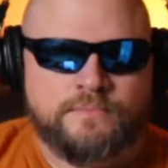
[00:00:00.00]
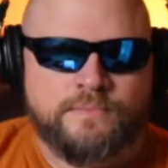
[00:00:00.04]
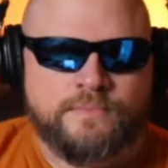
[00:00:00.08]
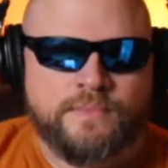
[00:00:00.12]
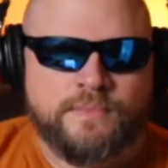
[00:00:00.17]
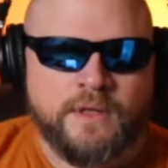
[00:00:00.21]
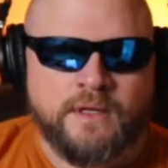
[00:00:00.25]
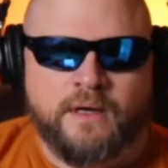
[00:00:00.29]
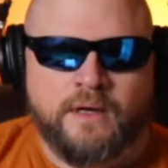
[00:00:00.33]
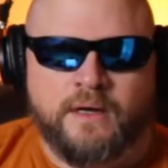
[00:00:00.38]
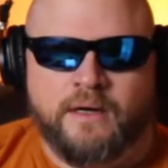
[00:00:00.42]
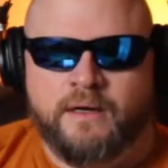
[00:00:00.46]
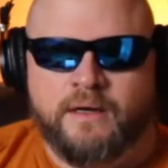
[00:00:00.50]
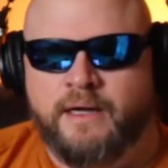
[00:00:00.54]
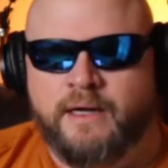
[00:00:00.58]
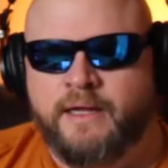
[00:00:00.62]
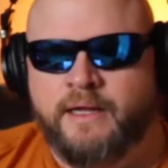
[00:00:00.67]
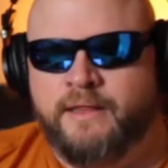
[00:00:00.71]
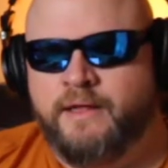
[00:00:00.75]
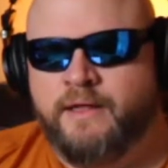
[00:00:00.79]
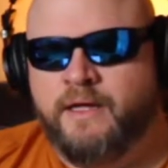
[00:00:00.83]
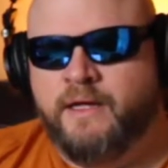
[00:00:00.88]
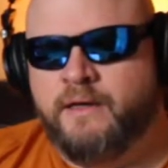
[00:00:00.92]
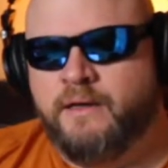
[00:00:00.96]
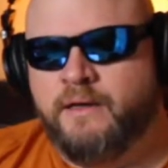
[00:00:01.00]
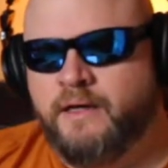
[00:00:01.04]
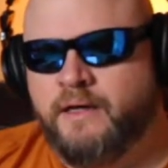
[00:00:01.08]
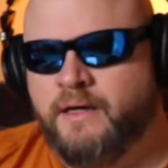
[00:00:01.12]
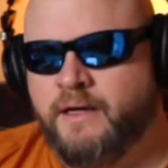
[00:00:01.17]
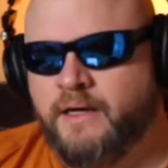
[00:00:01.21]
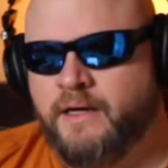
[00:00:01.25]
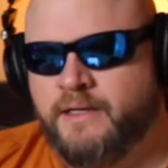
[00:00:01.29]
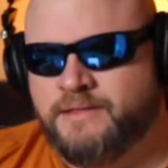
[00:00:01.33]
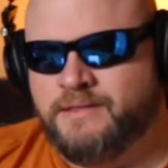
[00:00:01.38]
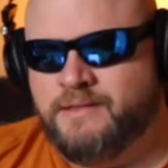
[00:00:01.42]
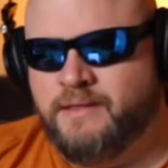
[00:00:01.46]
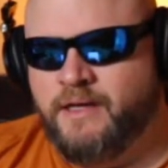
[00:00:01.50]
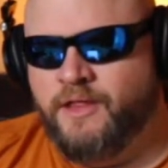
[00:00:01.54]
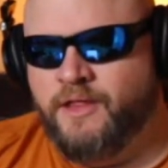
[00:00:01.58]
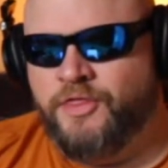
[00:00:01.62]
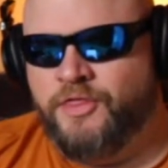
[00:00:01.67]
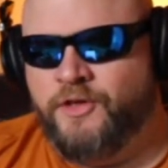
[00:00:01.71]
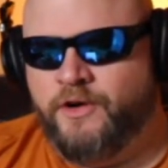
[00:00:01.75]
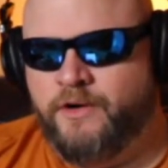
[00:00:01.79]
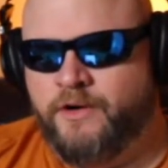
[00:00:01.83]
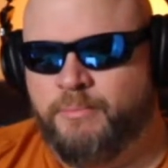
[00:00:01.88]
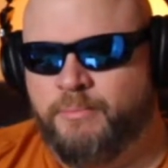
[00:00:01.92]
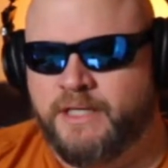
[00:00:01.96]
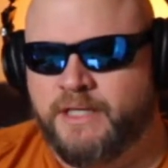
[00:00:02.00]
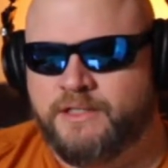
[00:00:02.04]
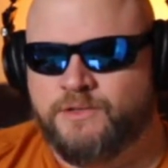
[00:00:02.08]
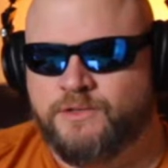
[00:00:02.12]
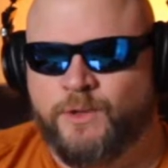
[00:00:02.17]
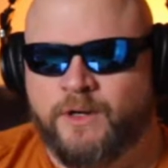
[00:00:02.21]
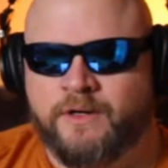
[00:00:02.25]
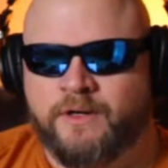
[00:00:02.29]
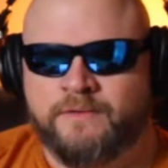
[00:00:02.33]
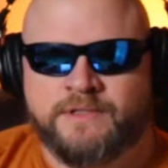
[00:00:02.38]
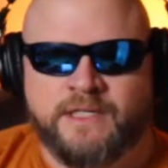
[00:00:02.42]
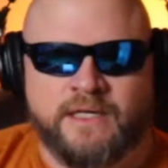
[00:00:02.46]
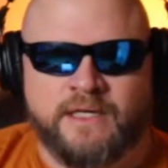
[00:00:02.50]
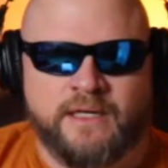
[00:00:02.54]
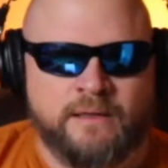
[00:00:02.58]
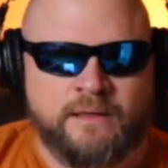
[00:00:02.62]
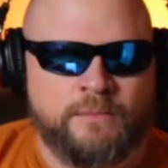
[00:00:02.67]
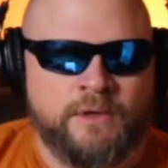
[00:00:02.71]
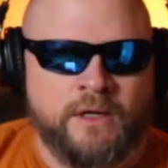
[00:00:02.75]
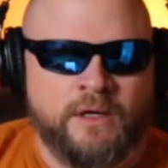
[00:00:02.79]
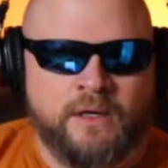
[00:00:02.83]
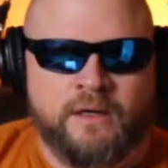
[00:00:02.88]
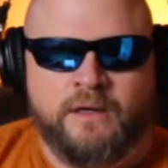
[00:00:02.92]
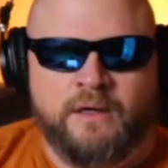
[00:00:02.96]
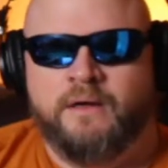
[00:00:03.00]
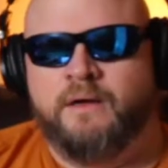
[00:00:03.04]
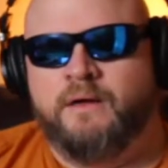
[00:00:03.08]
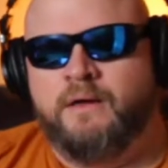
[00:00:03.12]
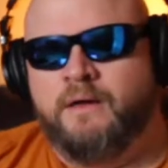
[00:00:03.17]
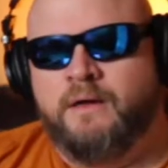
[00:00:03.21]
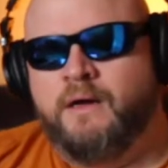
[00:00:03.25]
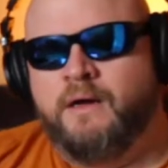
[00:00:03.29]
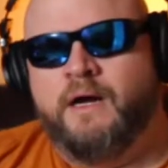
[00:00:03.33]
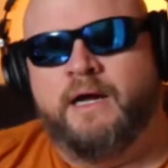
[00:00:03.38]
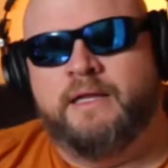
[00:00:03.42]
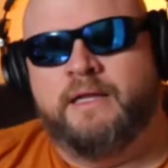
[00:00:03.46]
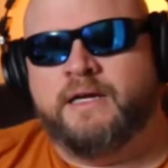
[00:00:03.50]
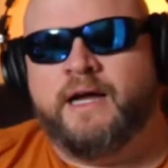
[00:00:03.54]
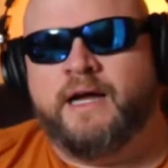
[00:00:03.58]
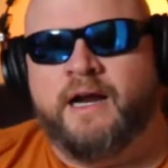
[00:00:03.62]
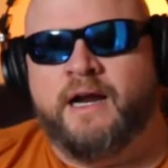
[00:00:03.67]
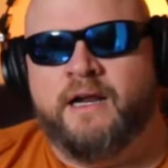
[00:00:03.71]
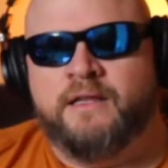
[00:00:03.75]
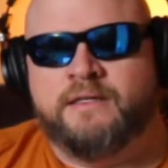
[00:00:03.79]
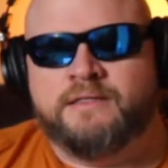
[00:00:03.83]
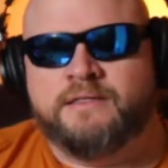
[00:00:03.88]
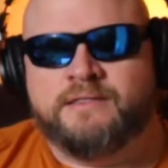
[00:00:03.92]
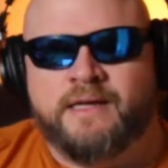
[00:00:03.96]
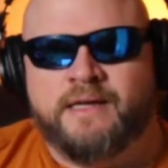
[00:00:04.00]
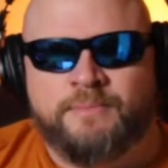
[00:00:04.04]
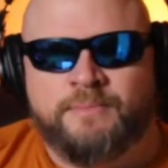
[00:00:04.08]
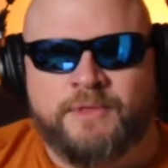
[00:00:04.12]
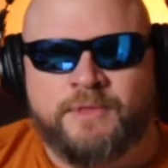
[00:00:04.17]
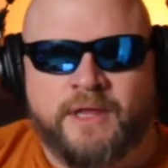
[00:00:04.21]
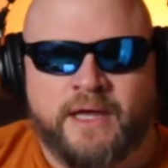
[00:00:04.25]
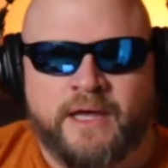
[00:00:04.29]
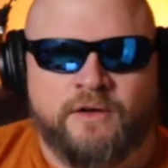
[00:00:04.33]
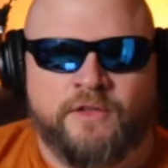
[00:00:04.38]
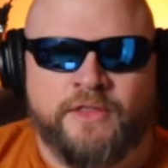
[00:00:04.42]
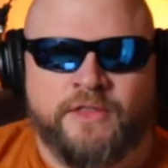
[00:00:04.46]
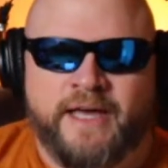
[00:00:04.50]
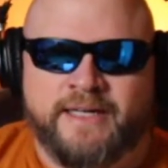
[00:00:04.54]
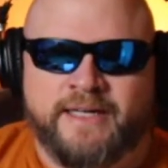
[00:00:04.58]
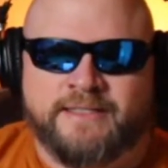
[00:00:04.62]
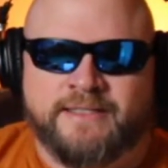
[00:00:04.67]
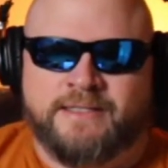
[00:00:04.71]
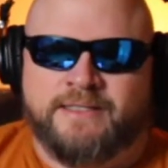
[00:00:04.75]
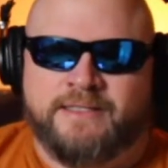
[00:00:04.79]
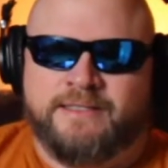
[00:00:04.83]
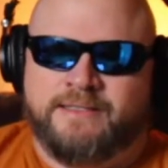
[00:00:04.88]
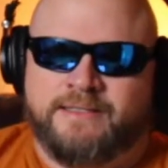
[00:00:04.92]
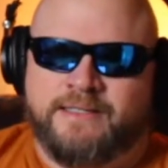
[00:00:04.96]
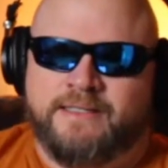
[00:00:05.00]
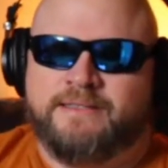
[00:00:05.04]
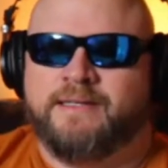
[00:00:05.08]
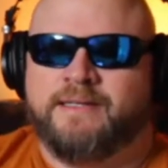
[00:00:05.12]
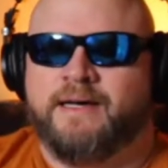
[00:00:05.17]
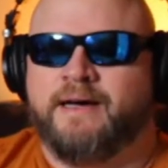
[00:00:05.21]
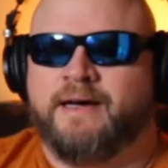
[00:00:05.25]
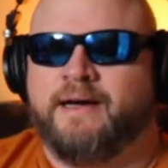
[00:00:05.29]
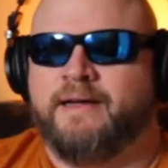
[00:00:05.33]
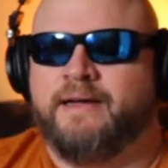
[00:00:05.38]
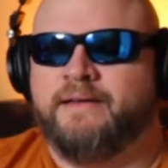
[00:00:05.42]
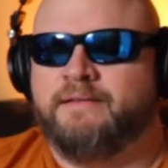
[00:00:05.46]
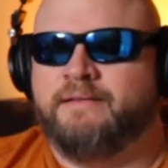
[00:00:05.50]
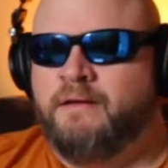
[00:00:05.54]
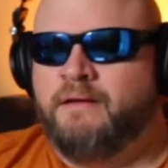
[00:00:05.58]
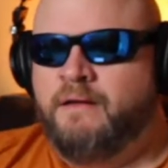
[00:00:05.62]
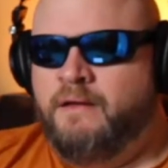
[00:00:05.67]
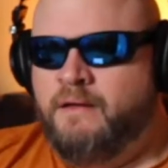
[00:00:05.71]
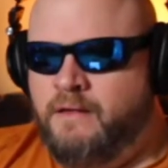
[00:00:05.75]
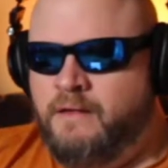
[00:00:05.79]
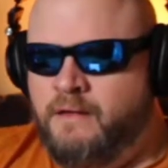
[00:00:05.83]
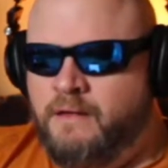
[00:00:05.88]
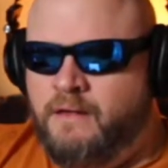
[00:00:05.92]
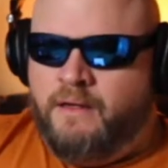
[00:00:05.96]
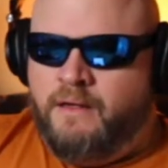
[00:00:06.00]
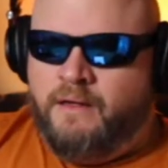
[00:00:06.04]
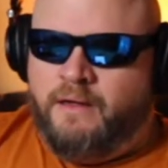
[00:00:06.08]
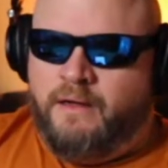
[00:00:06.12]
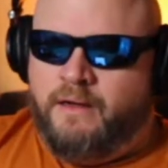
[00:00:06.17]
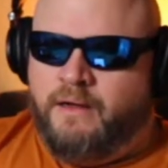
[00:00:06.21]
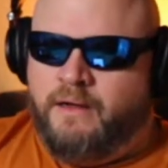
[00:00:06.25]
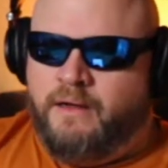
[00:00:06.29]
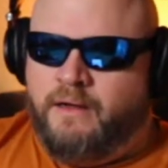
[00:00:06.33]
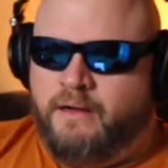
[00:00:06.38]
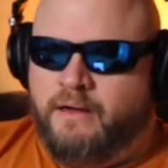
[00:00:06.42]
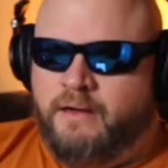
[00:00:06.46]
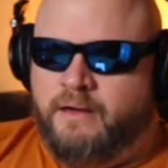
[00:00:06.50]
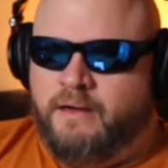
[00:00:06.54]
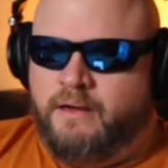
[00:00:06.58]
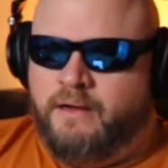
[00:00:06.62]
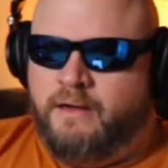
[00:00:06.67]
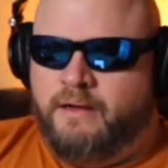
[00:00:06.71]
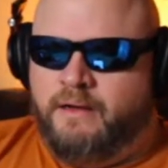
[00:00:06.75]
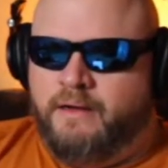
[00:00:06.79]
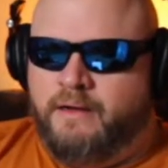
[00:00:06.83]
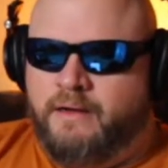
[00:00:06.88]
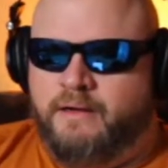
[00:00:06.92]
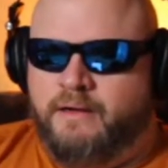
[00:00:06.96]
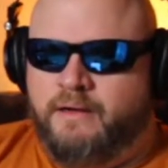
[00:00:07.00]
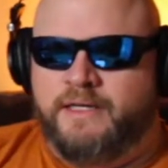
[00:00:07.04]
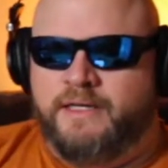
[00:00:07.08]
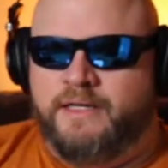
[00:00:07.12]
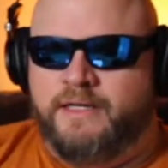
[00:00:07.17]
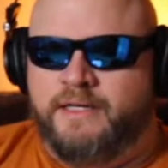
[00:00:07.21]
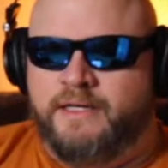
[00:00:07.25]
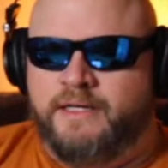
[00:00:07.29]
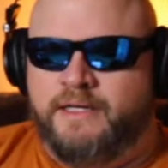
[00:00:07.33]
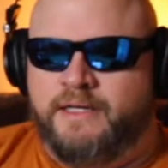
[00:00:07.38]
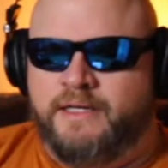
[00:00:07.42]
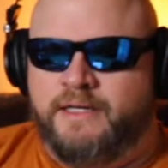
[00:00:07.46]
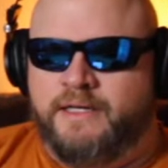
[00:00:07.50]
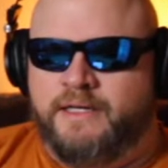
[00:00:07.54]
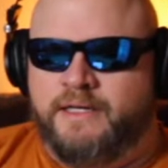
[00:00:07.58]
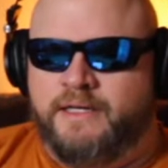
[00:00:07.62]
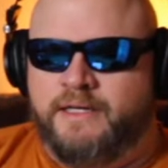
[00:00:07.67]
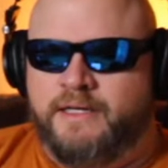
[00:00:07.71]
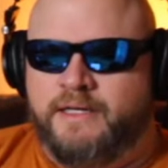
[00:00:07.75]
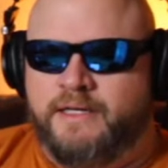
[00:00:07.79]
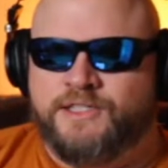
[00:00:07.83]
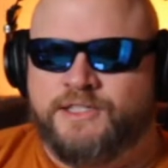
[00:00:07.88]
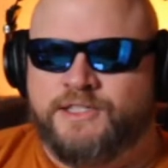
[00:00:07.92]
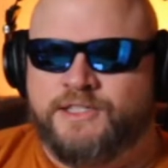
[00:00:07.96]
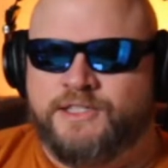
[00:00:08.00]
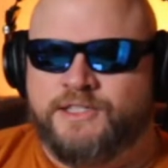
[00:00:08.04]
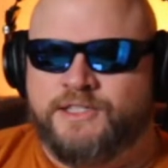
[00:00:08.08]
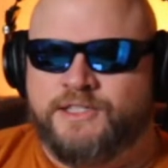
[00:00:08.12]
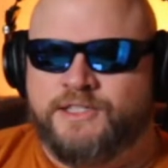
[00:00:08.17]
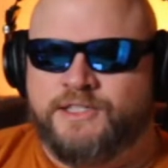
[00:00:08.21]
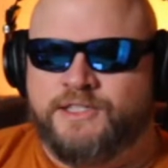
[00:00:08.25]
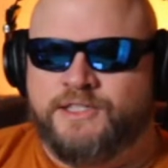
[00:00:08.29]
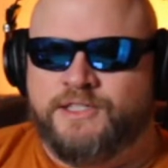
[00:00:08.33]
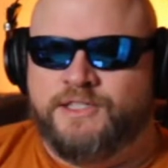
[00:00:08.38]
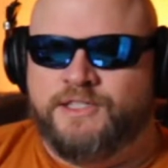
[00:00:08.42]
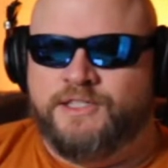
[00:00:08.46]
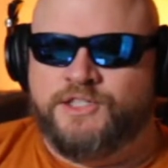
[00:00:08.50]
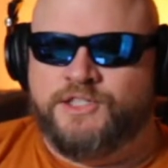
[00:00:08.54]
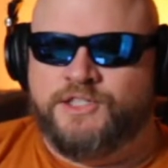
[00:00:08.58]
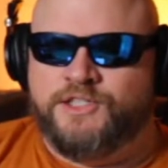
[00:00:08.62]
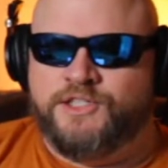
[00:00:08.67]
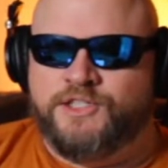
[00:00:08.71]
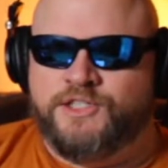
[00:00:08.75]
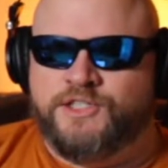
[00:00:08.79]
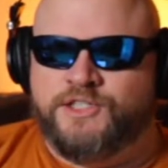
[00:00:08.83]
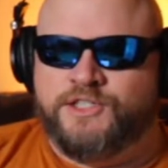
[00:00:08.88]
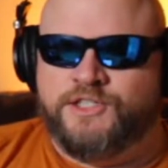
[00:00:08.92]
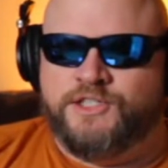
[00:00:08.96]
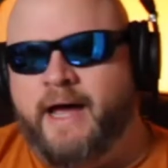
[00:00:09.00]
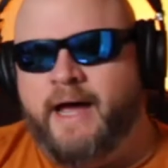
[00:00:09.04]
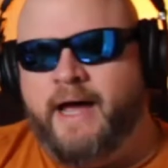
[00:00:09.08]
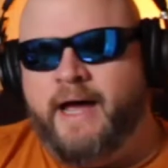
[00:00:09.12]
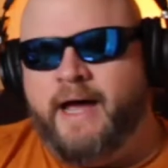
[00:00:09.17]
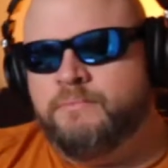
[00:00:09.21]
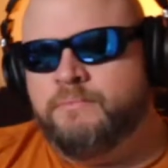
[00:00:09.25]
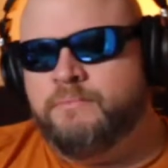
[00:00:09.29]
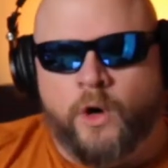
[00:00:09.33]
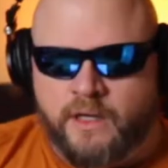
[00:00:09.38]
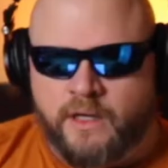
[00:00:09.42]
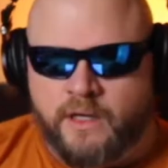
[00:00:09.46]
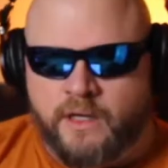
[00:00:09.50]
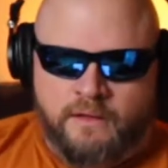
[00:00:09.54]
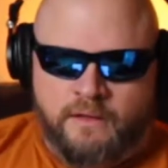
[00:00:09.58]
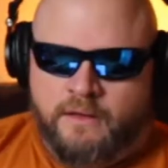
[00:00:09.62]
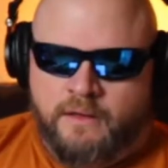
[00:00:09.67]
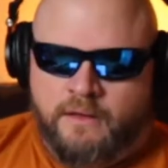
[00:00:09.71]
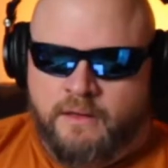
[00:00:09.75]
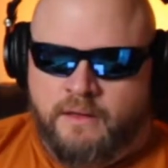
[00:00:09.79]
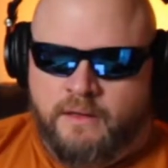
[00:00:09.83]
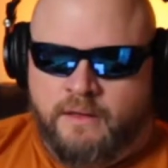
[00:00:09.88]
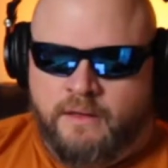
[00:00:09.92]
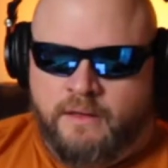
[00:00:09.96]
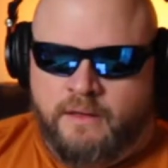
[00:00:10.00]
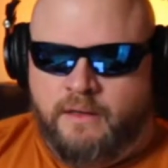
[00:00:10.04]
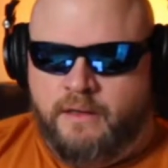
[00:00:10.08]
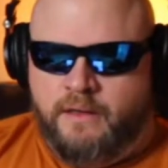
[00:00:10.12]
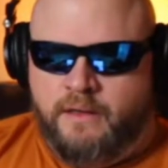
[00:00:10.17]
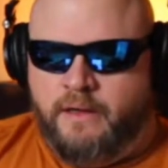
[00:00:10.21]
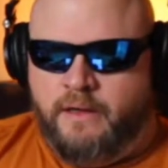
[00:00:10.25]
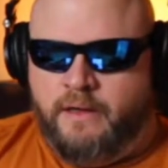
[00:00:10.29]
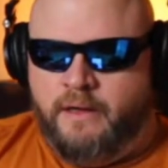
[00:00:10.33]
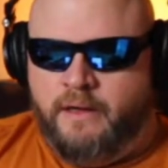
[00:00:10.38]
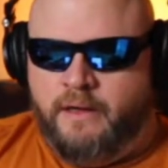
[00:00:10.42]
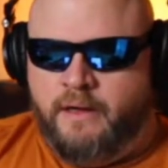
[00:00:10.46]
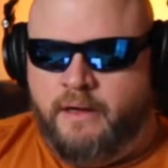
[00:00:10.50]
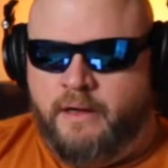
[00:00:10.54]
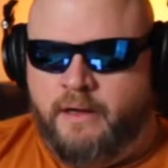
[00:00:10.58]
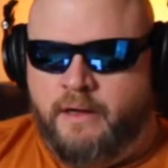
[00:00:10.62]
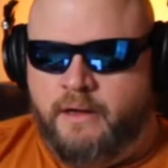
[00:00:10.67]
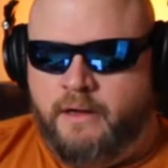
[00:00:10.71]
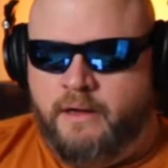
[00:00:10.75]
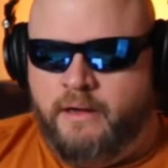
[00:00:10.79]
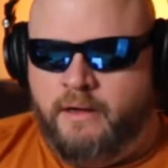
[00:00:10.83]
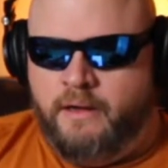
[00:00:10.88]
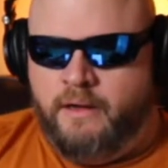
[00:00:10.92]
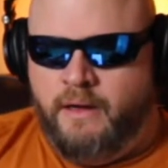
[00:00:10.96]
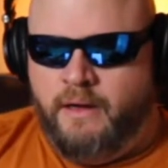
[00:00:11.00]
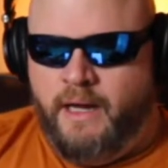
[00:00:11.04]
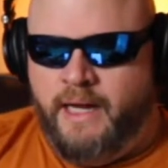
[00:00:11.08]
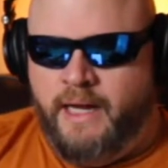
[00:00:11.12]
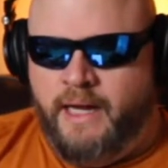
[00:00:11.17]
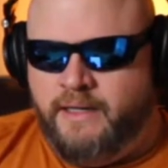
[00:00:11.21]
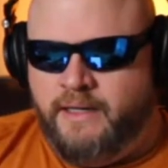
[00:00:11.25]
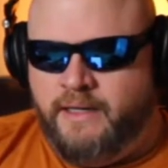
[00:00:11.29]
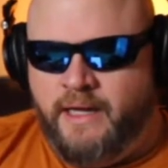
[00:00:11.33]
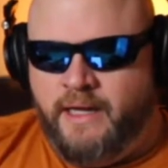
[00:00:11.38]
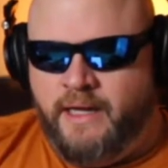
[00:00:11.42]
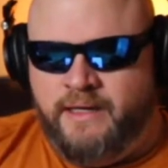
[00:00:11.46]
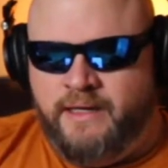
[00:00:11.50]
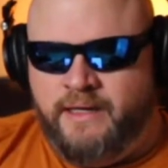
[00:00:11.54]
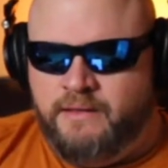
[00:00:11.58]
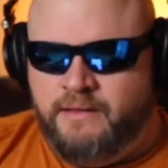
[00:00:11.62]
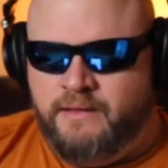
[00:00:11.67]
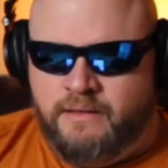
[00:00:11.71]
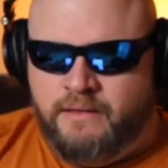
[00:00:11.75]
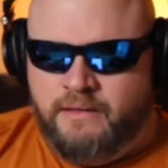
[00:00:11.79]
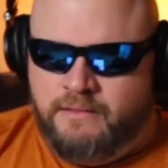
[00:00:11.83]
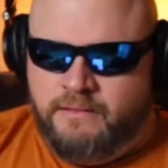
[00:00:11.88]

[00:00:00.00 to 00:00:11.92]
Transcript: and then a third Big 12 team. And then kind of the same thing on the SEC side is generally how it ends up working. And honestly,